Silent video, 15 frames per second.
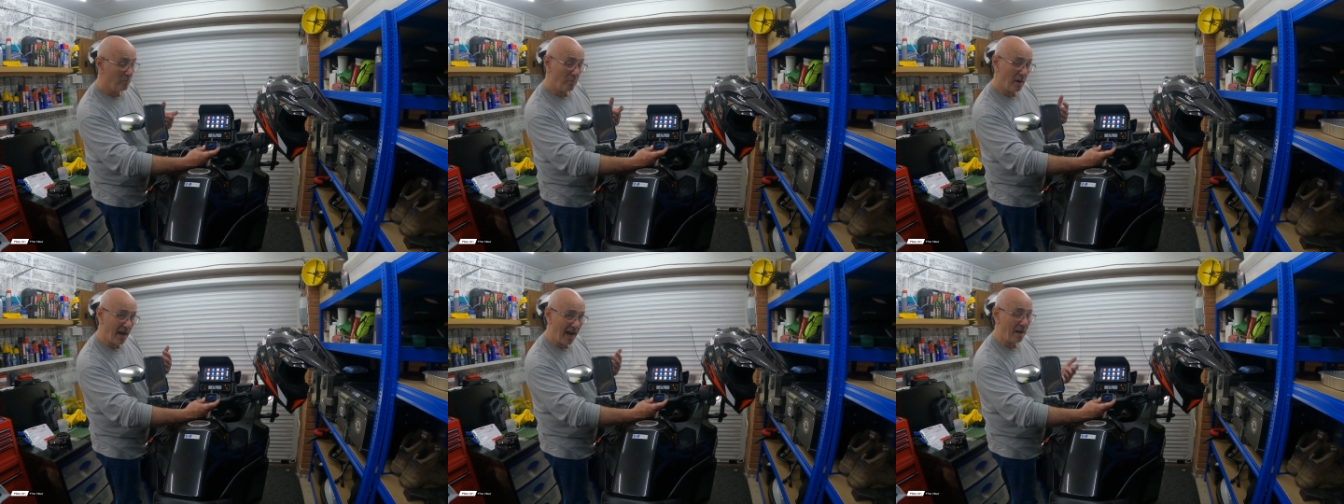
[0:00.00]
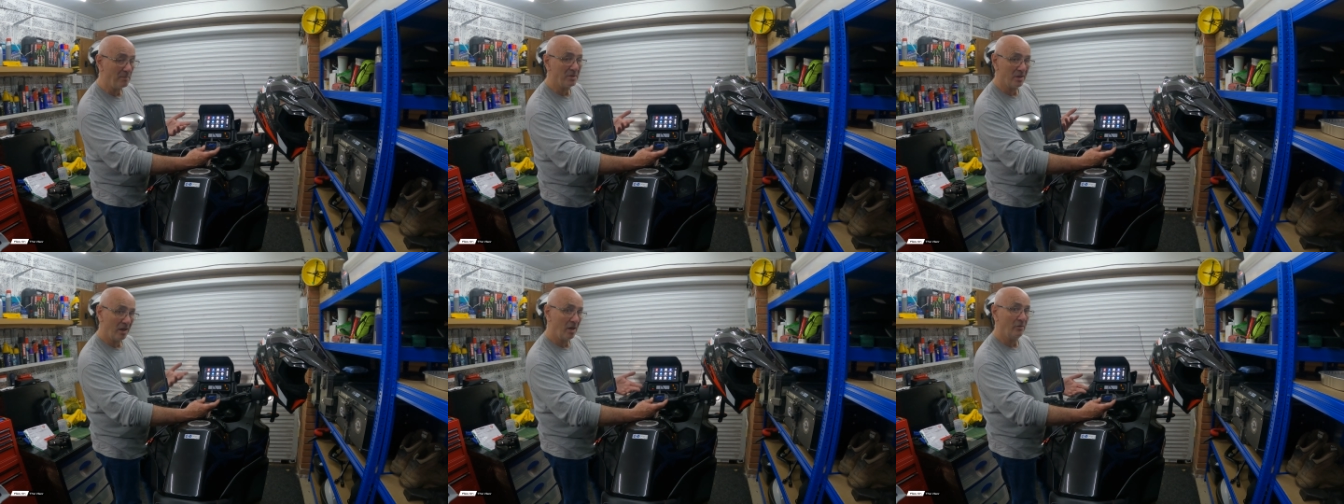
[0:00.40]

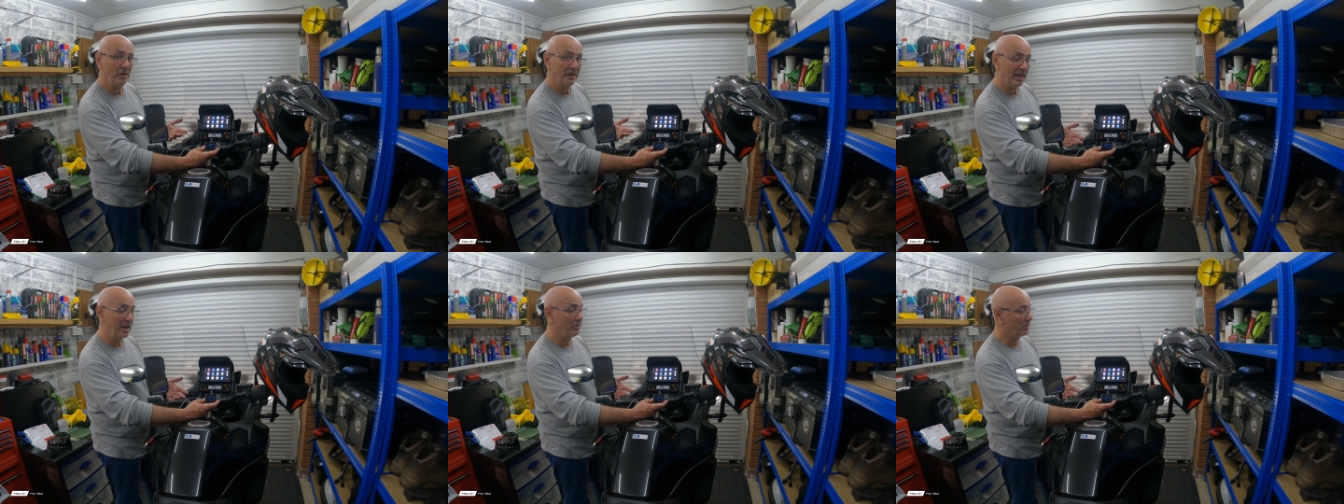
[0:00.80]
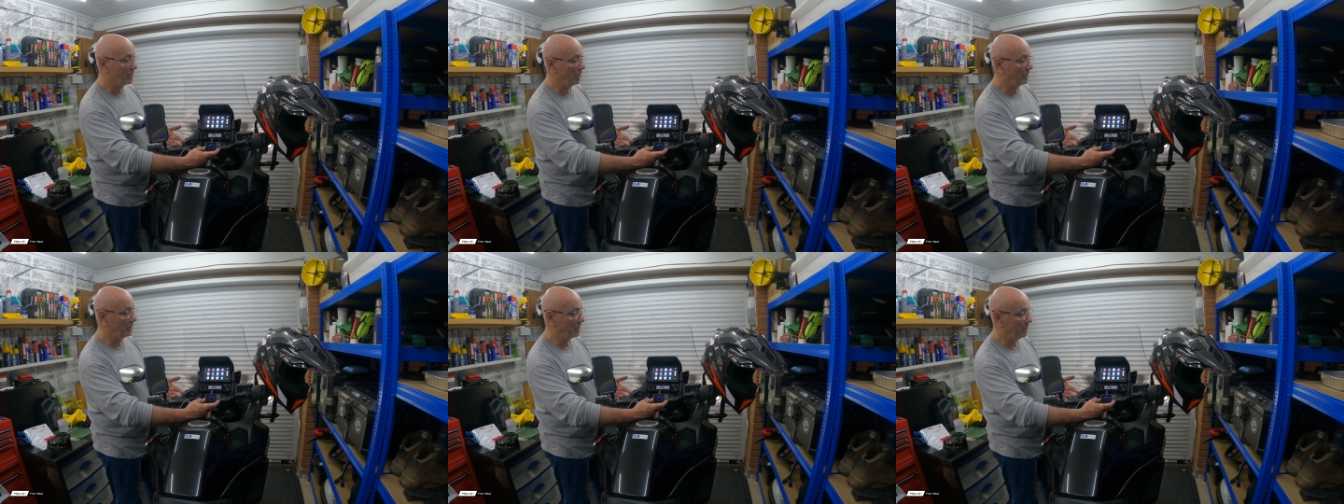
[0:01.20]
Perhaps the only
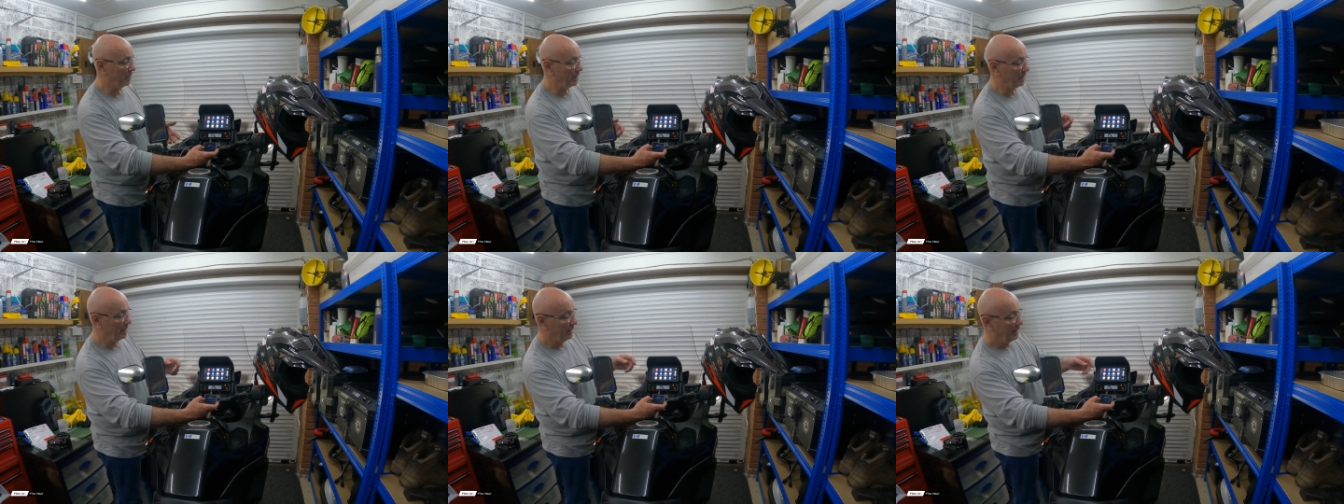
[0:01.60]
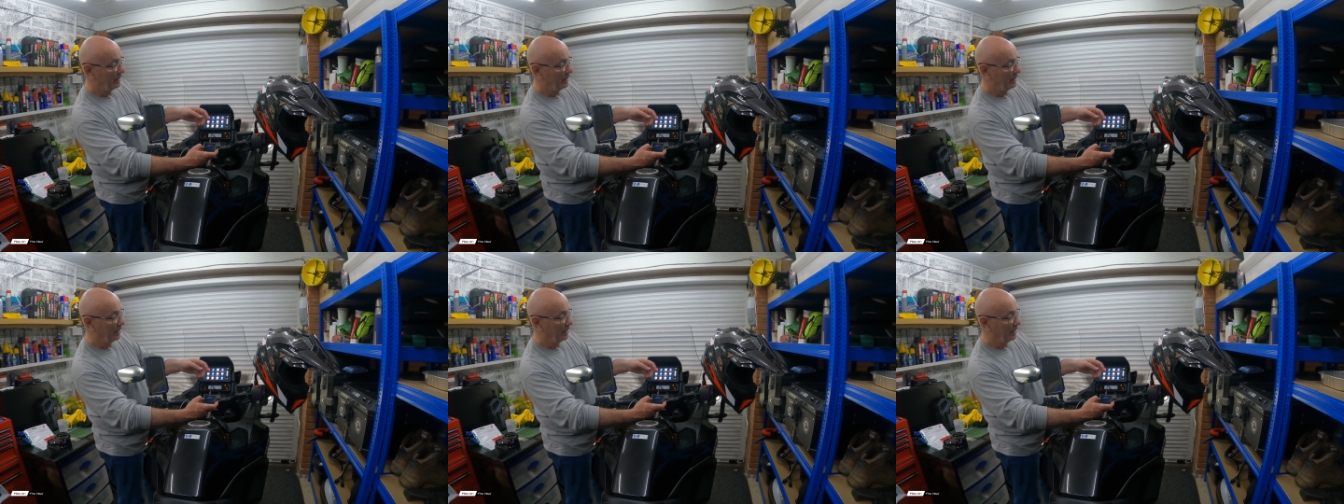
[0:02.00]
downside to it